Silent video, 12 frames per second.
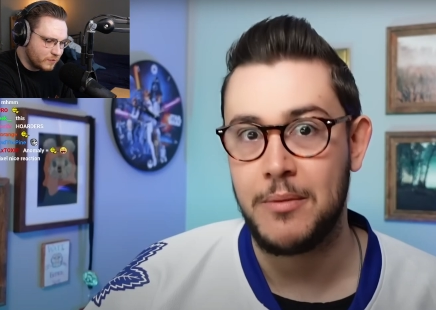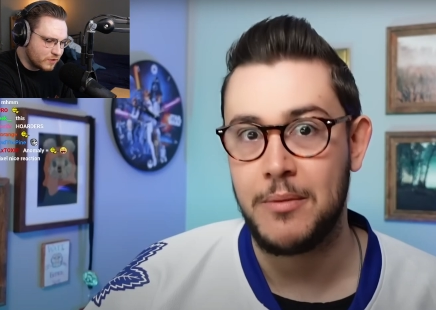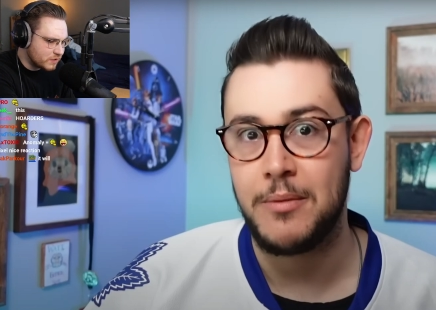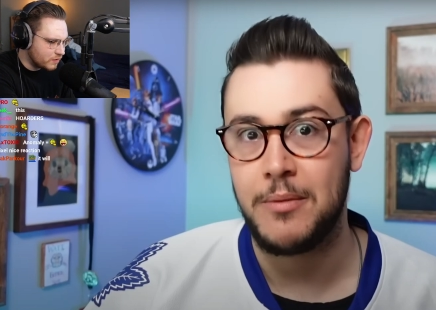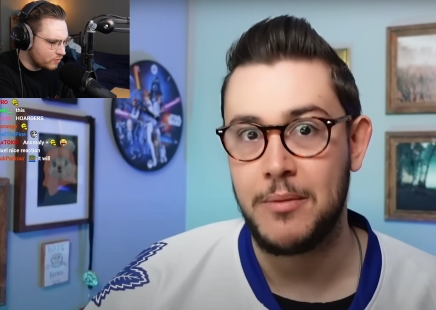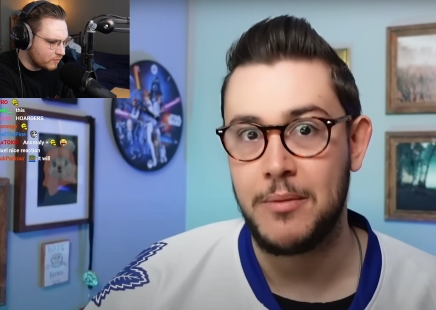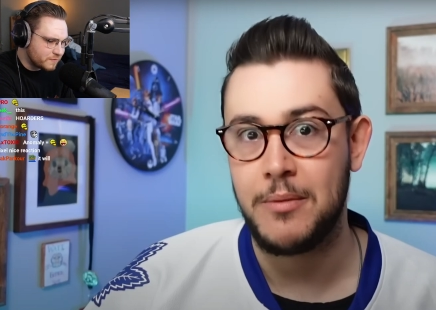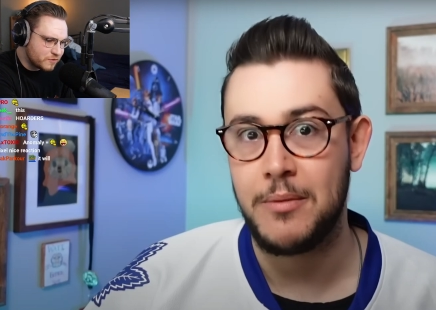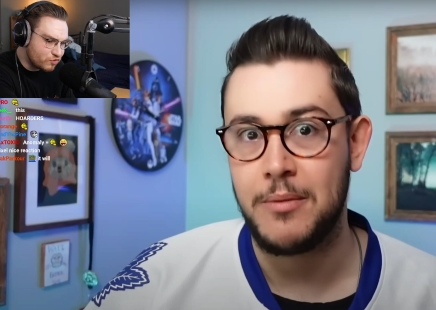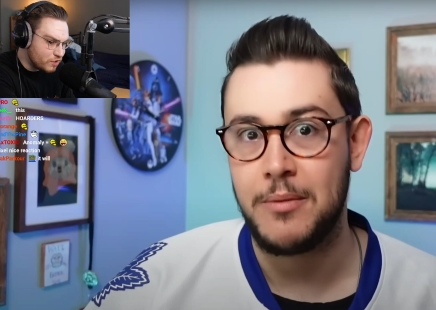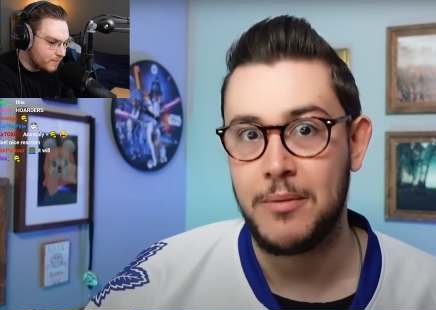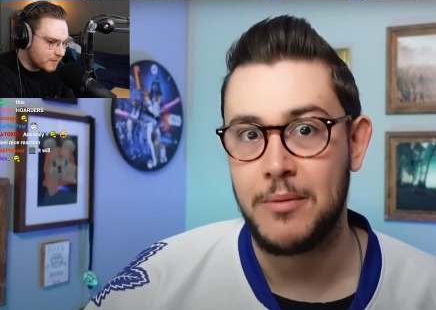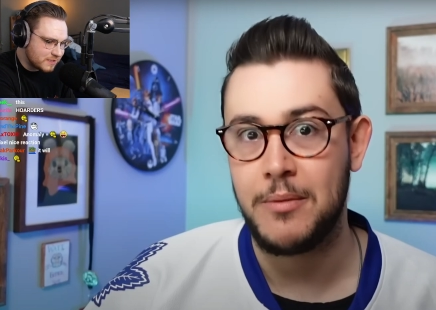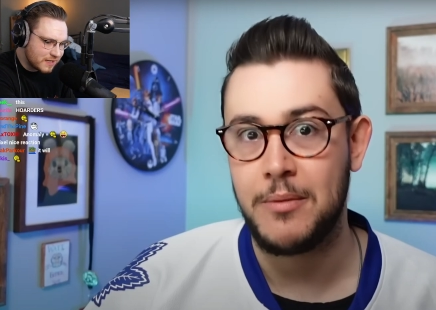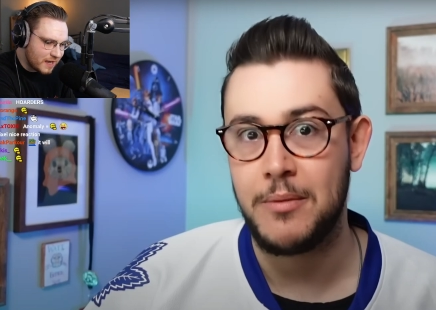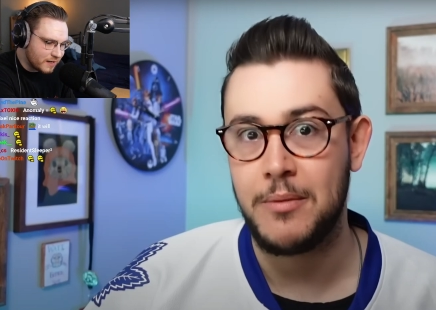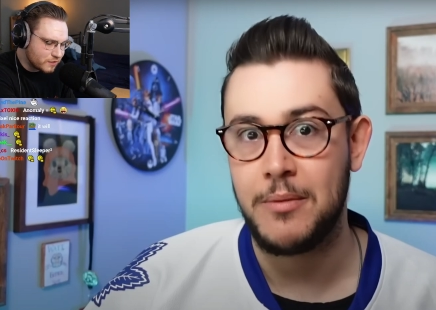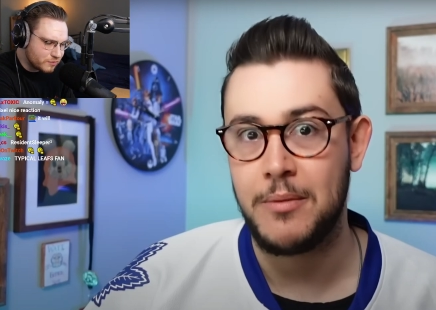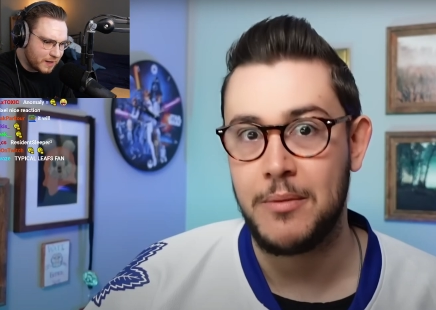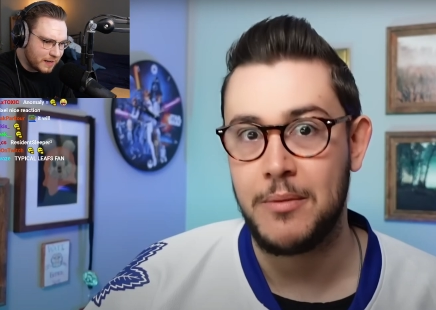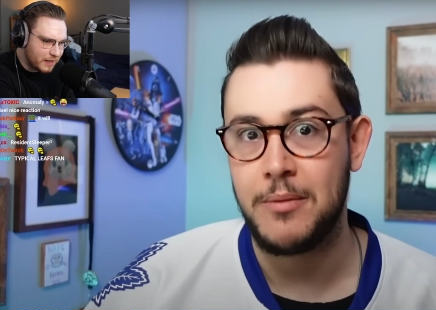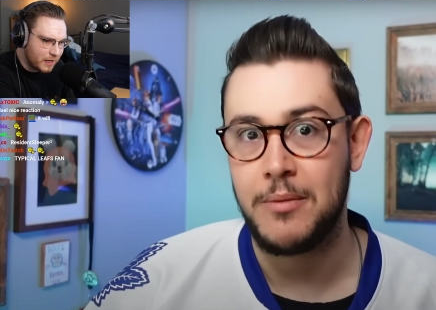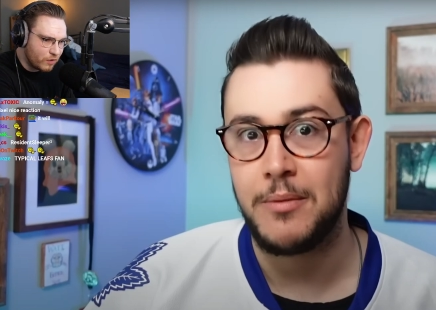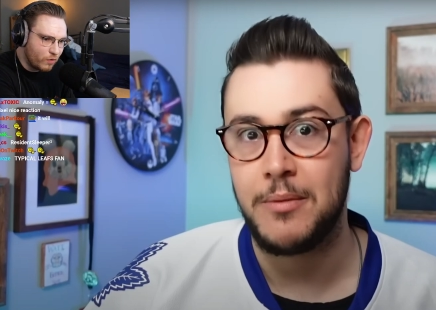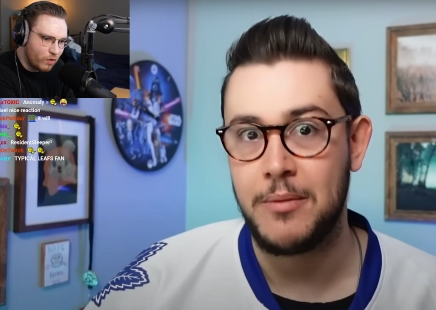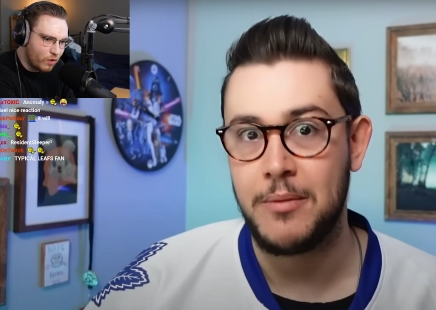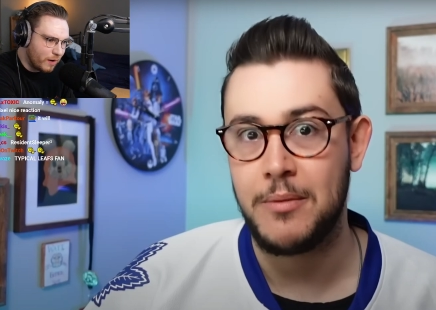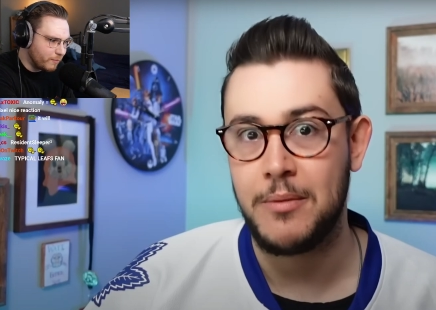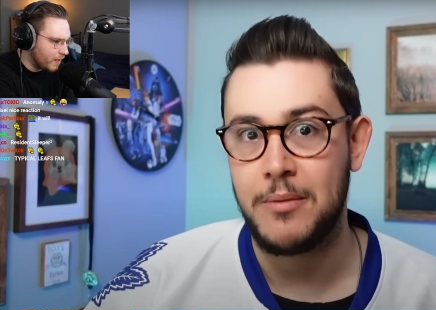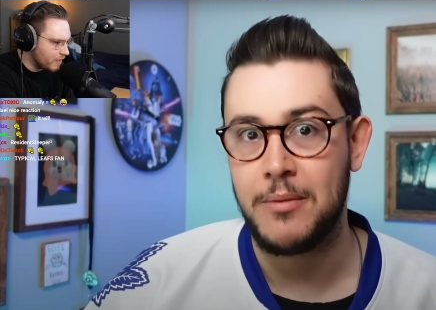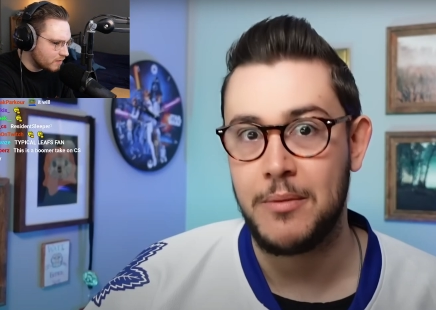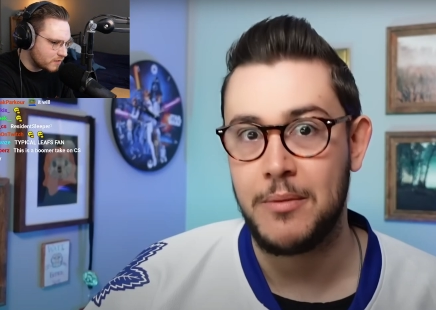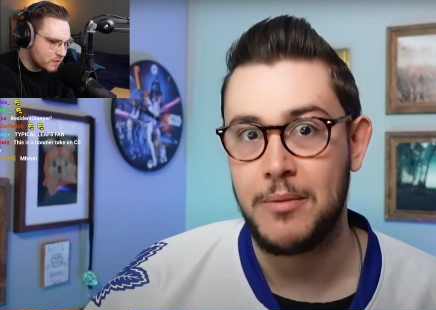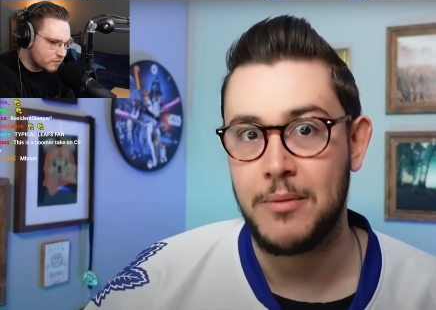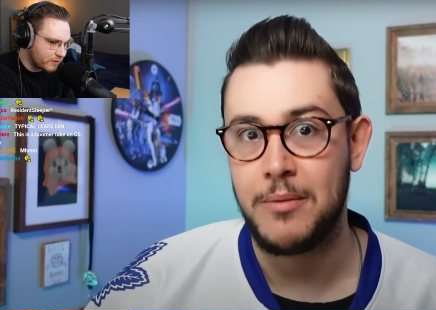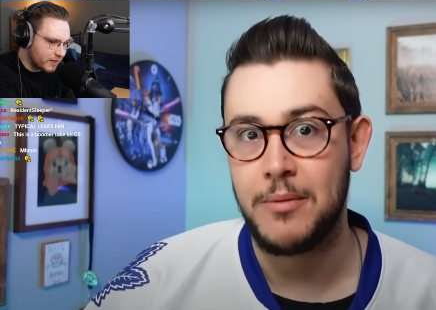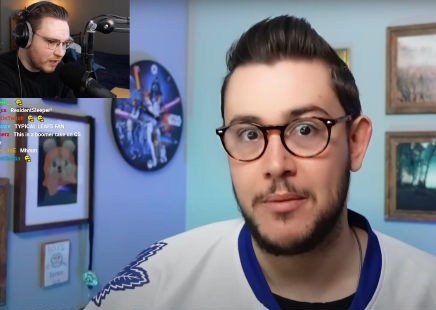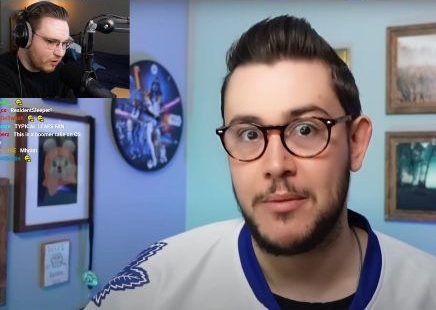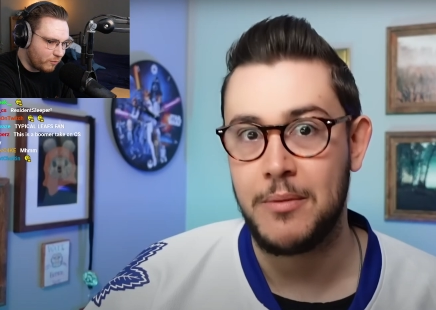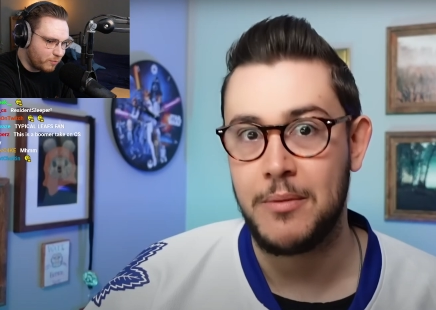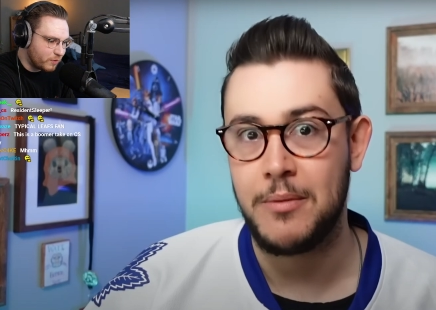Speaker 1: Because a lot of streamers say it as well, like, oh, I'm buying skins right now.